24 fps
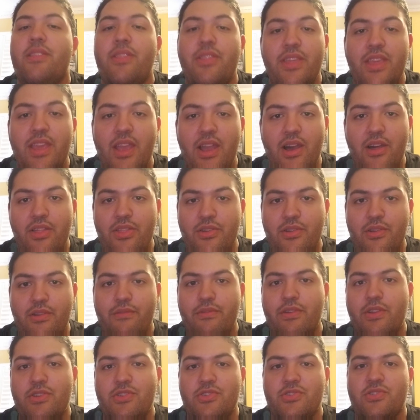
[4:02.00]
the other
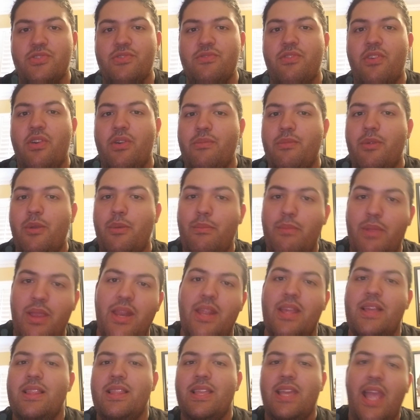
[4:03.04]
Avengers film
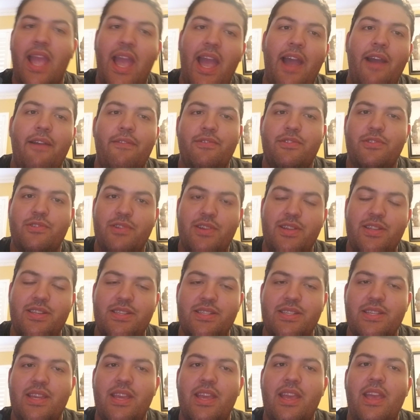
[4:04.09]
immediately after it,
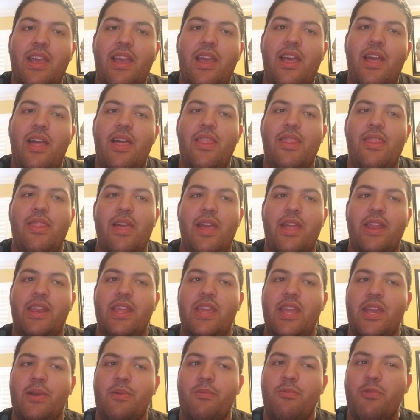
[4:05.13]
then
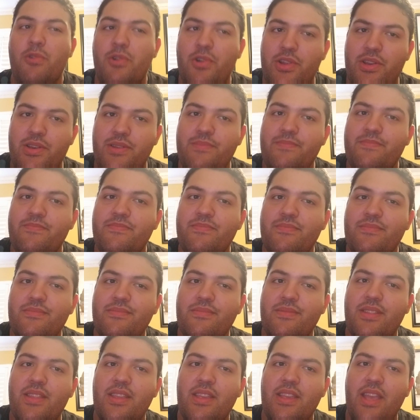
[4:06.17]
it would
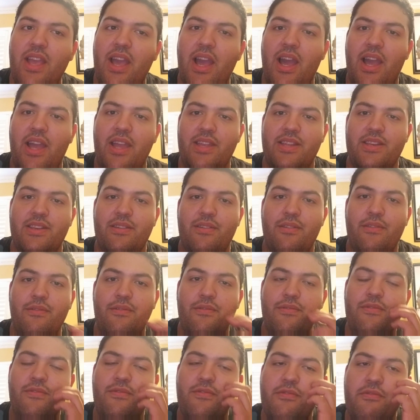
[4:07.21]
kind
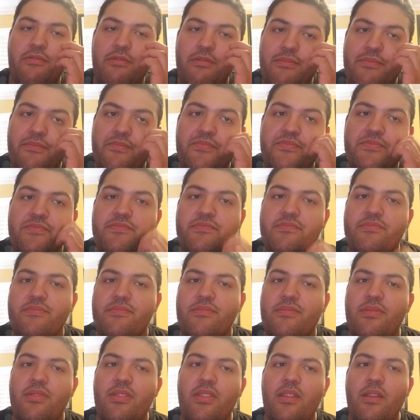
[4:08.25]
of
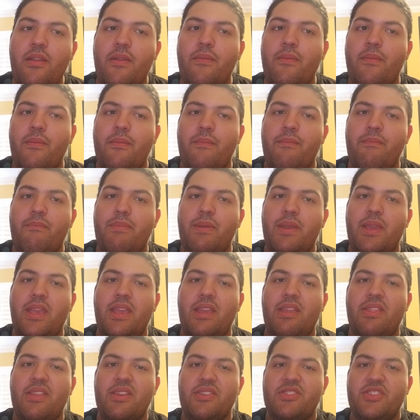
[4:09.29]
be
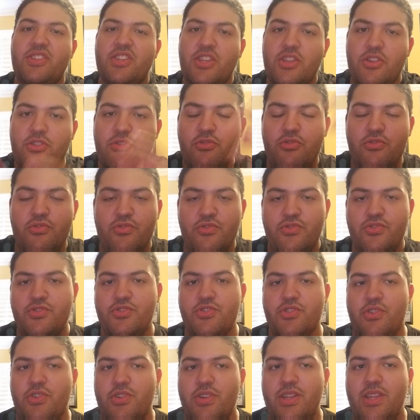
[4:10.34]
this huge
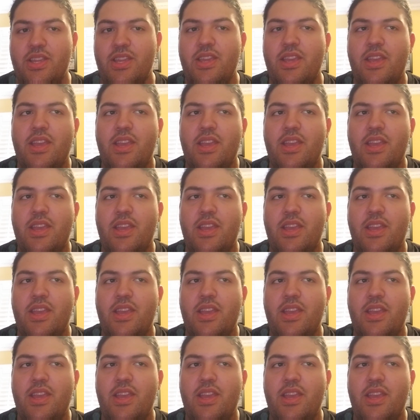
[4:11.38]
journey.